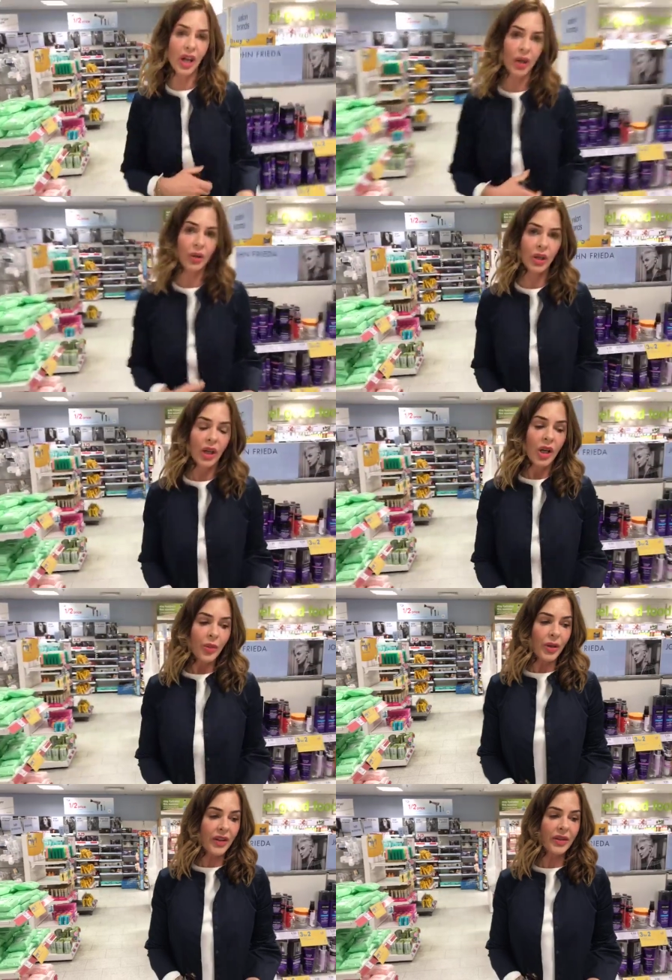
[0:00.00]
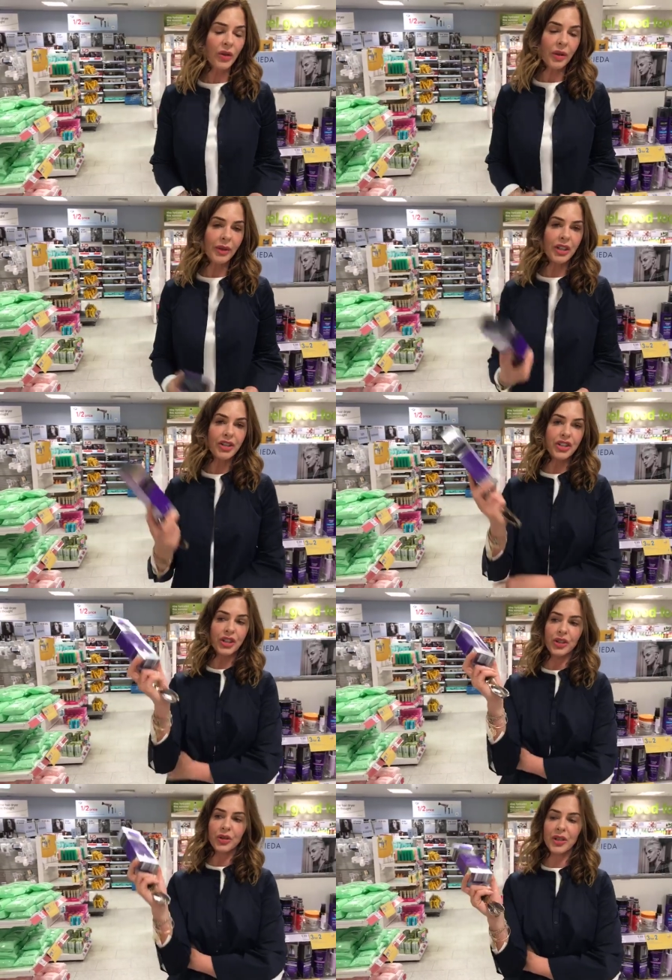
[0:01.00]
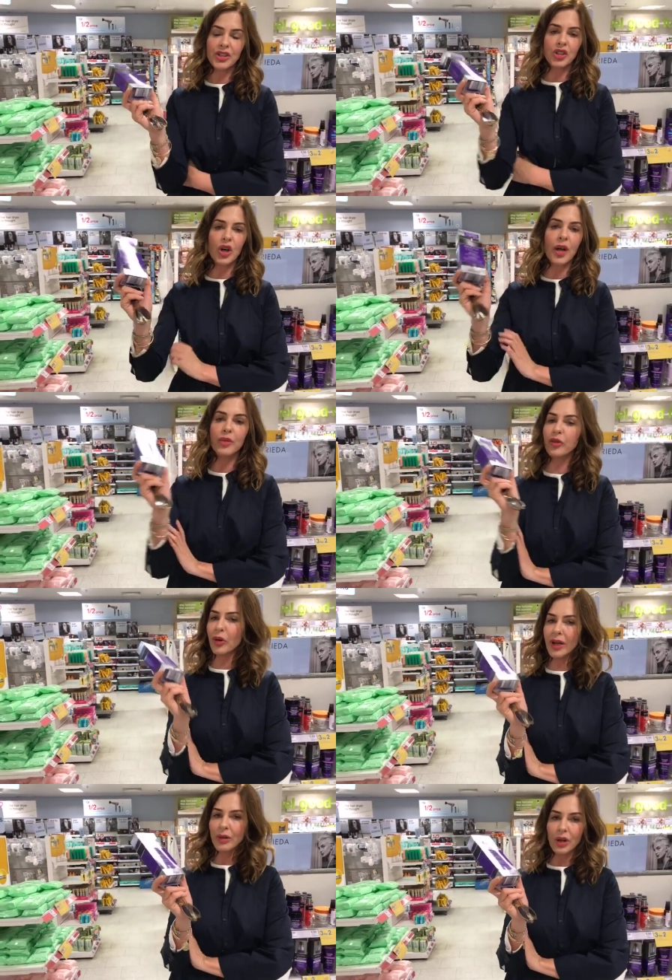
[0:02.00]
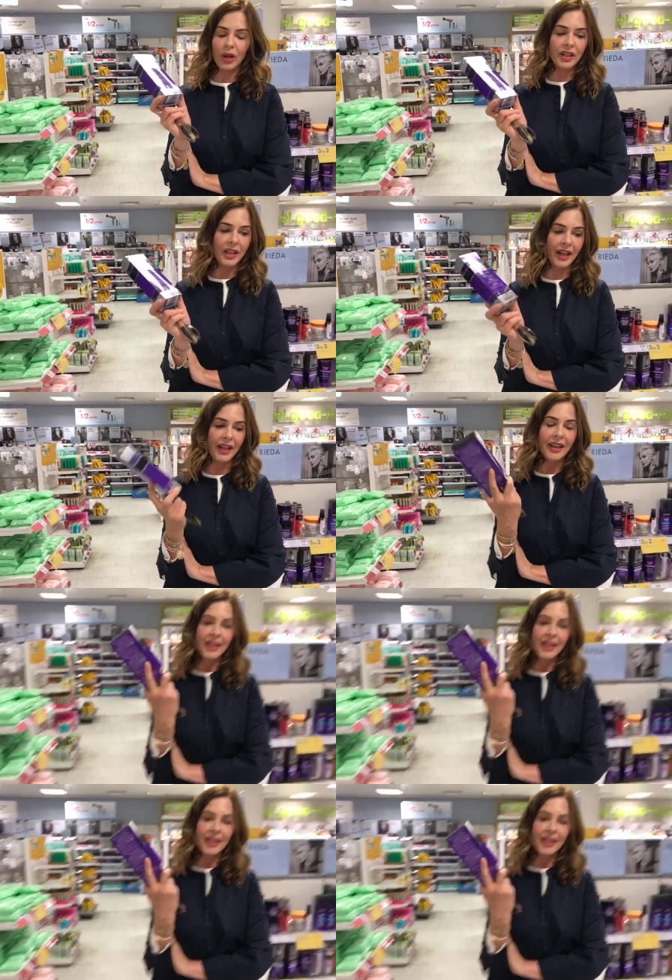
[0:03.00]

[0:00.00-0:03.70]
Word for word: know. But I think what I'm going to do is try it before I go on holiday,